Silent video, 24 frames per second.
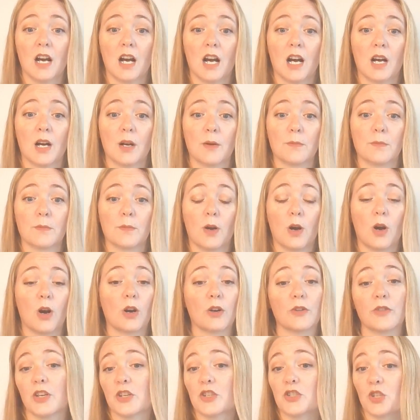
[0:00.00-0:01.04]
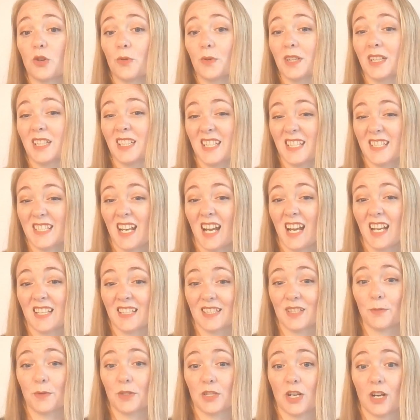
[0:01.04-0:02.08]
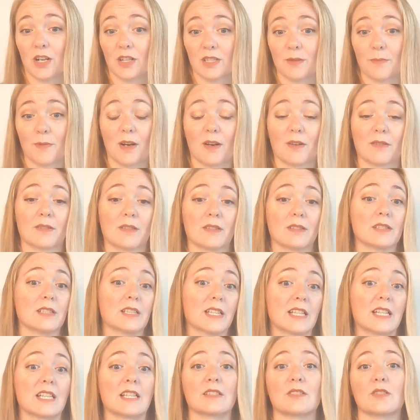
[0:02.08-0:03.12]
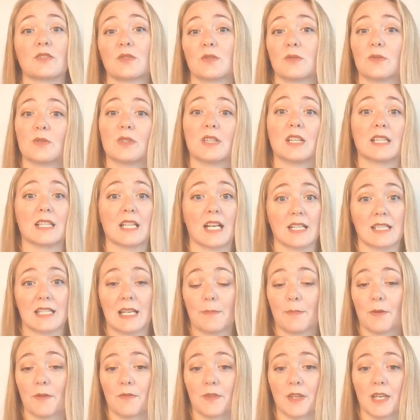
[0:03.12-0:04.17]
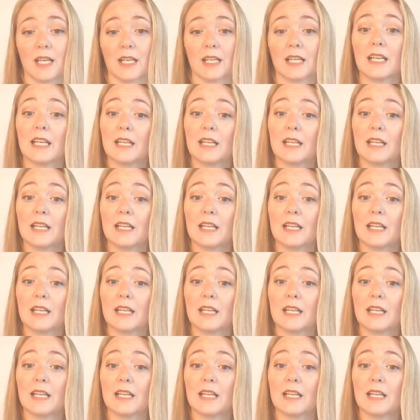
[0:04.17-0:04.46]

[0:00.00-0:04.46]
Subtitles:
Are they showing any signs that we talked about, the licking, the scooting, that type of thing?